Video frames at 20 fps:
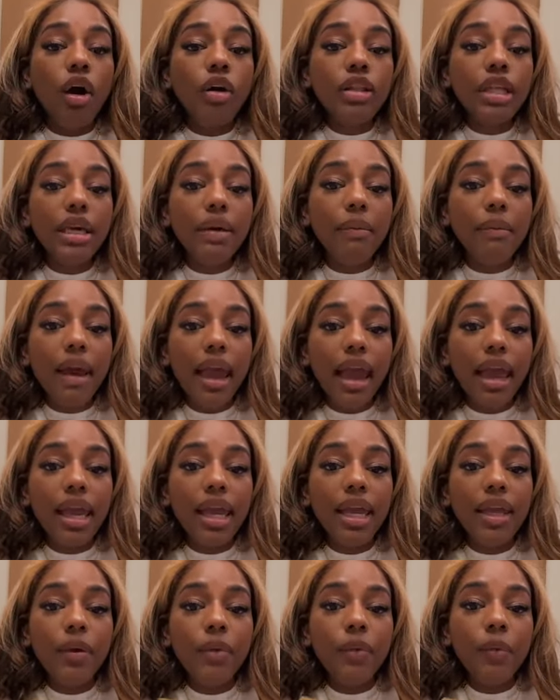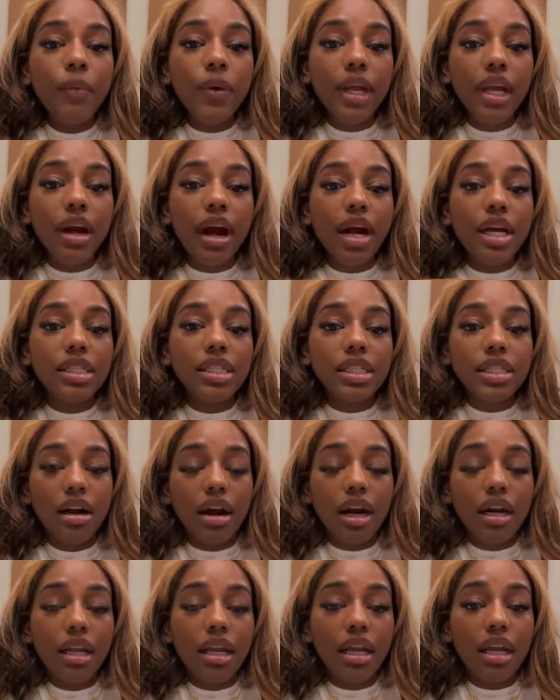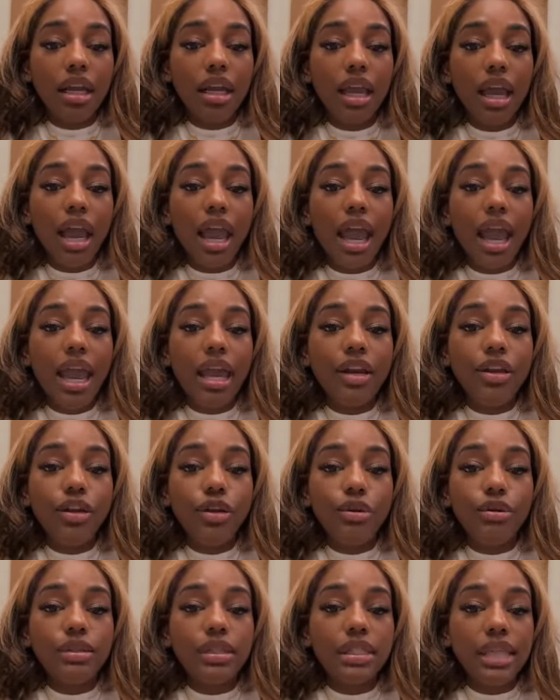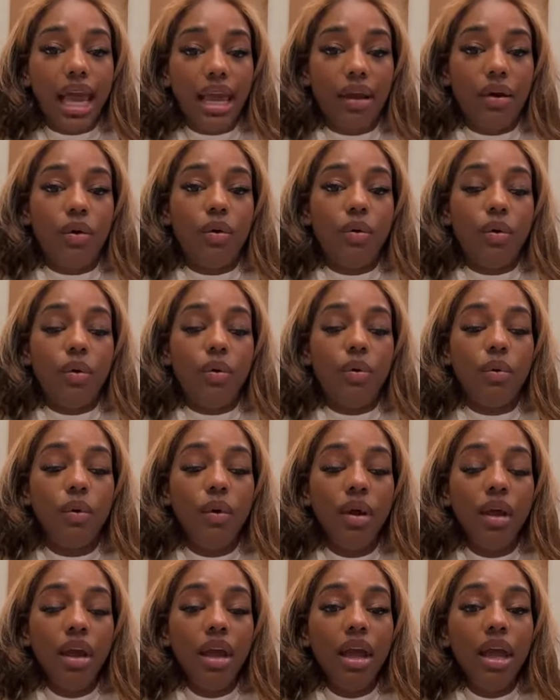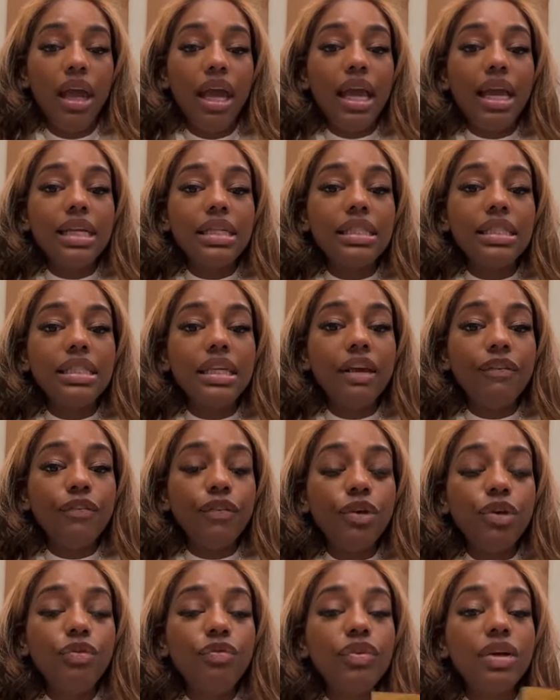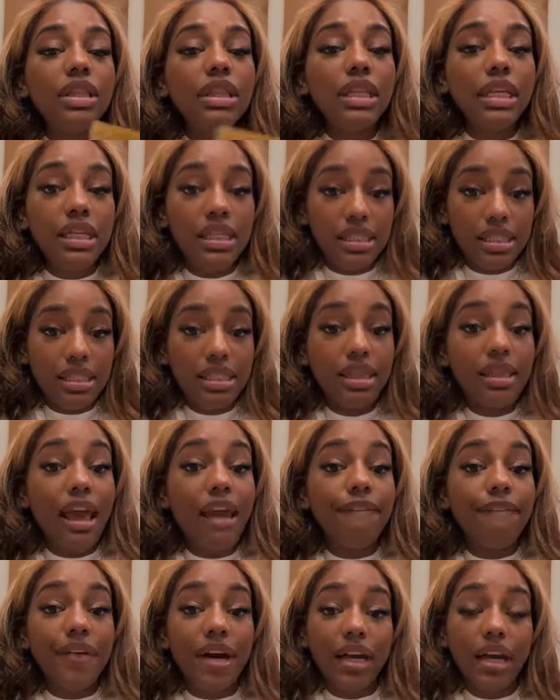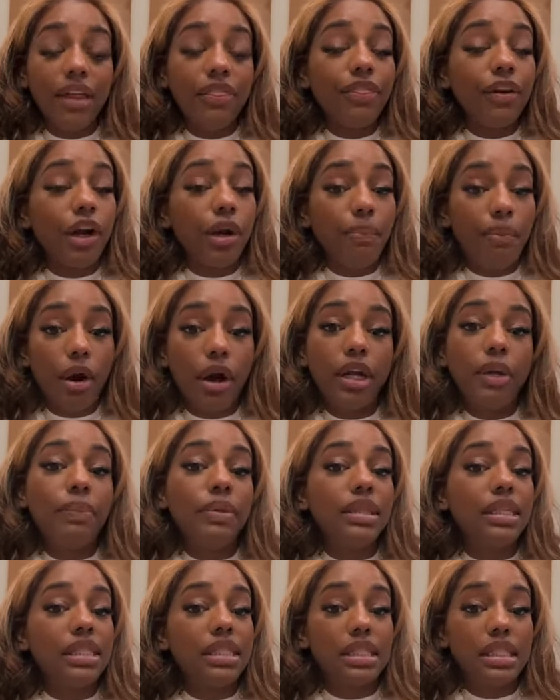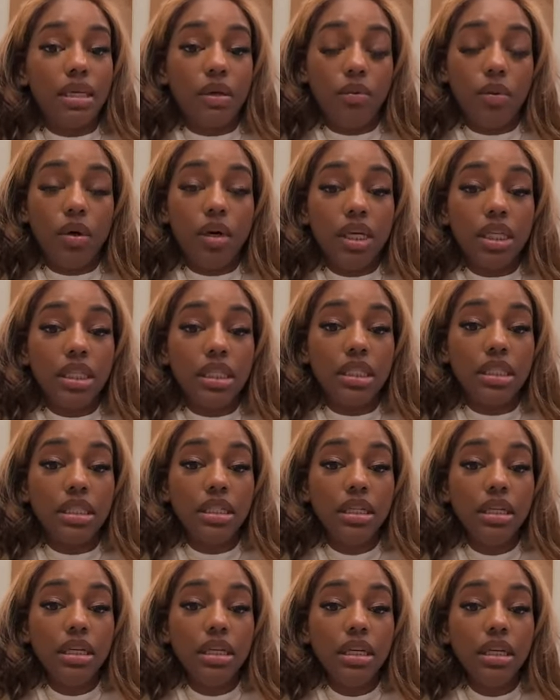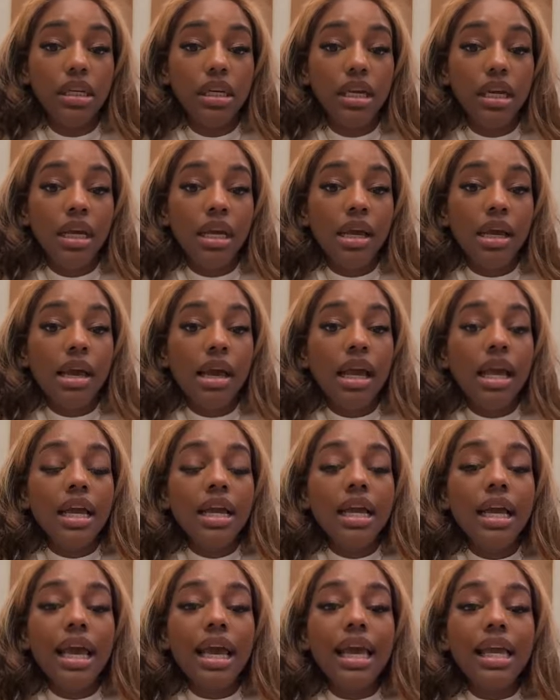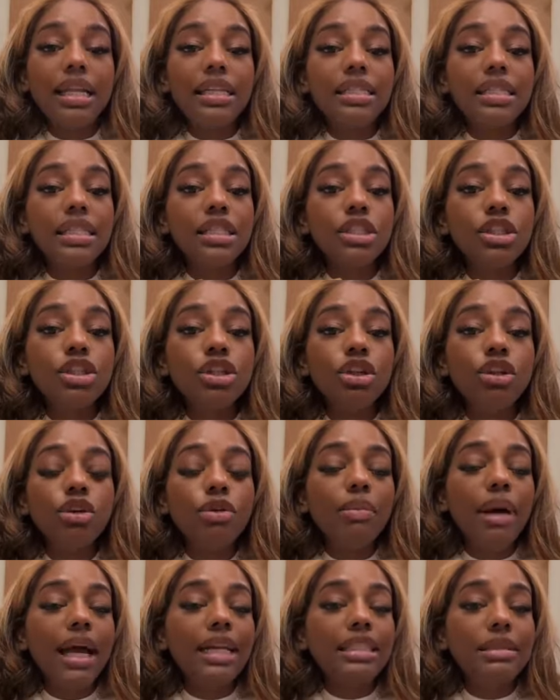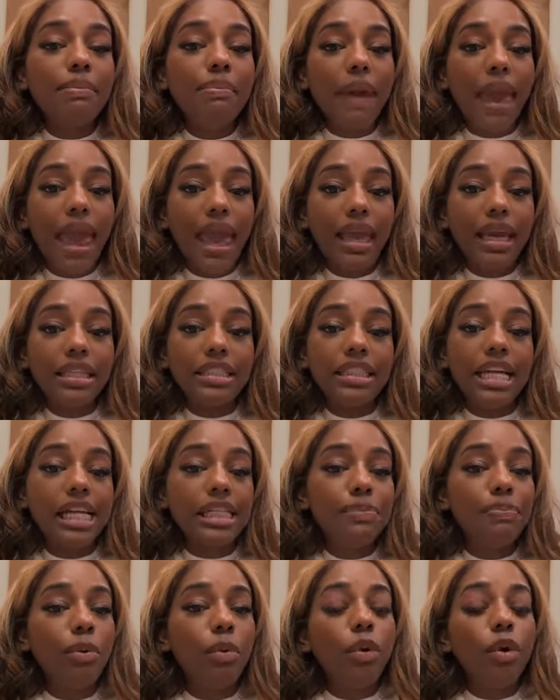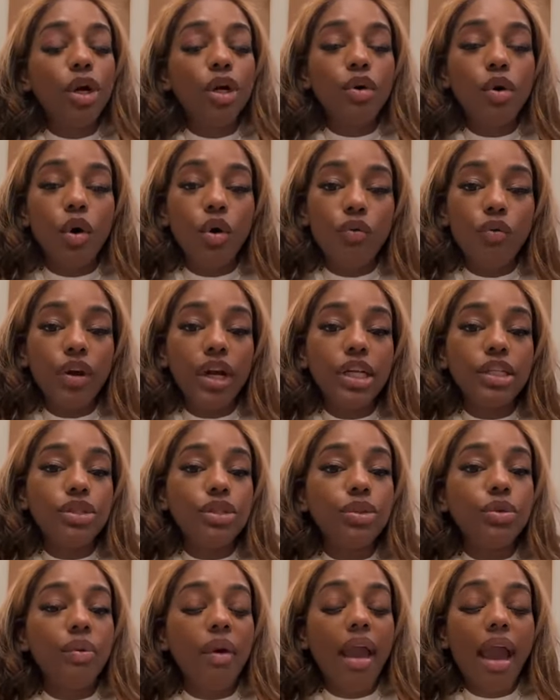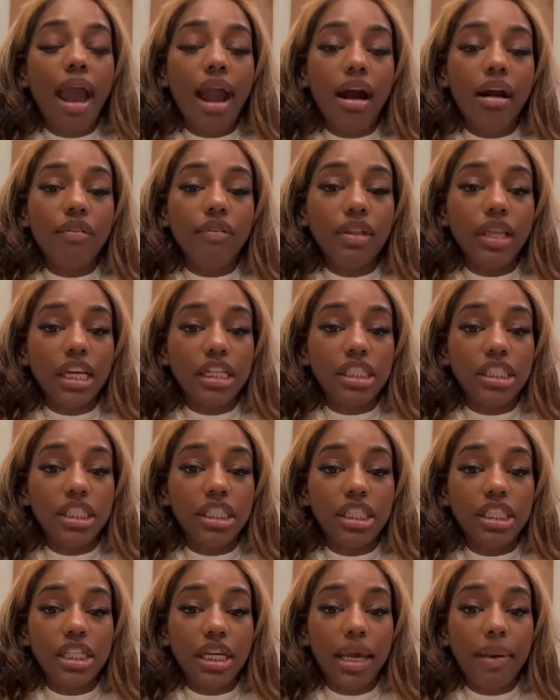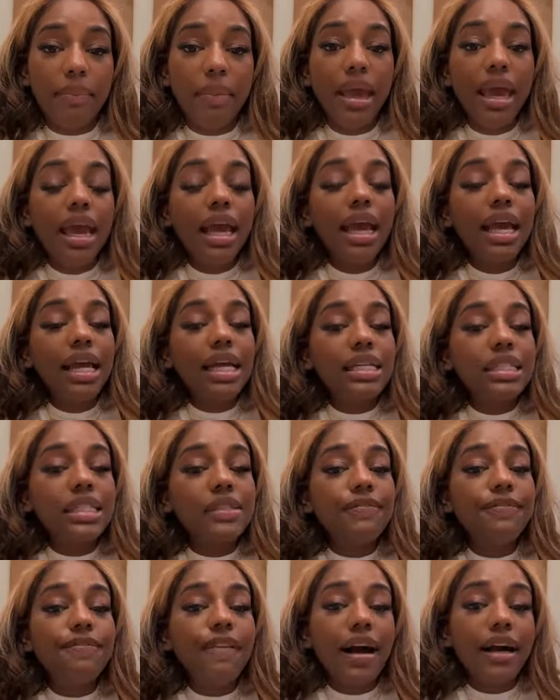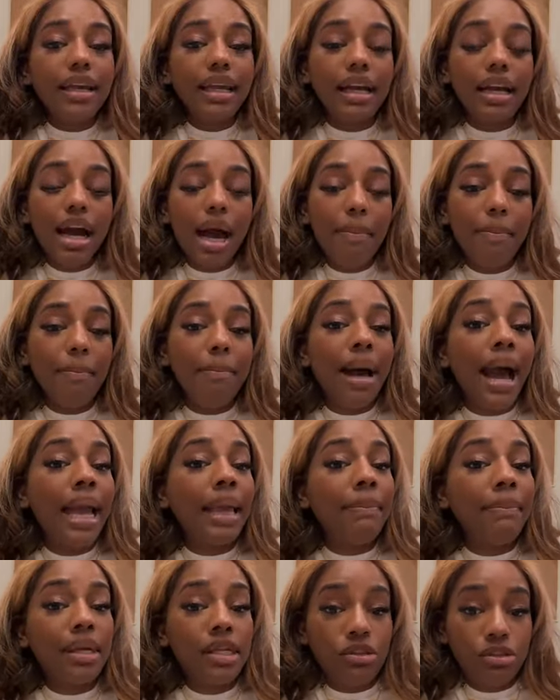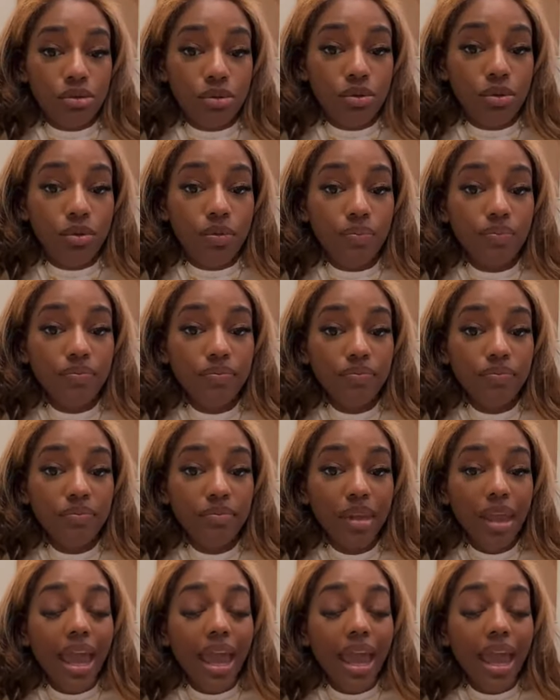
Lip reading: Only way we are starting a new cycle is if you release that fucking third party with this Ten of Wands. It's too much baggage that's pouring over into our relationship. It's fucking up my mental.